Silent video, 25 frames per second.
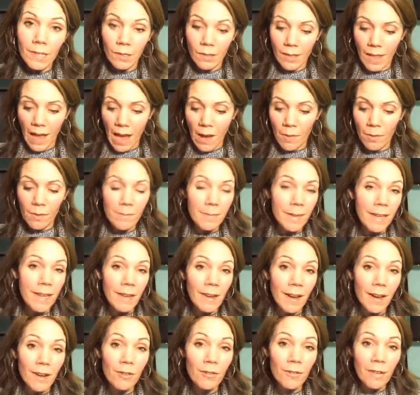and that would
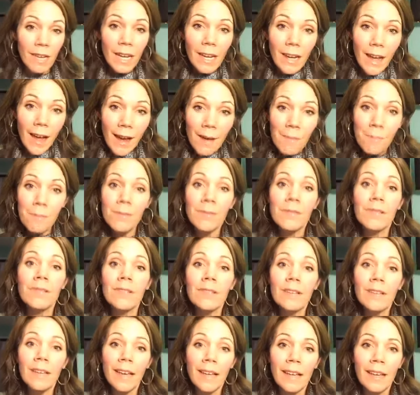be a green
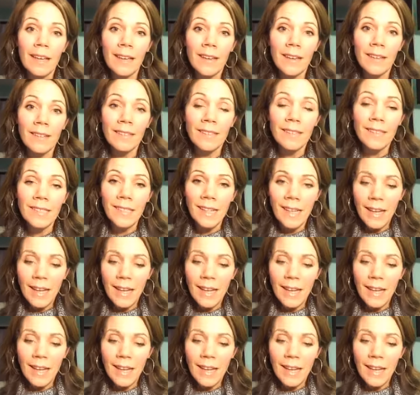apple and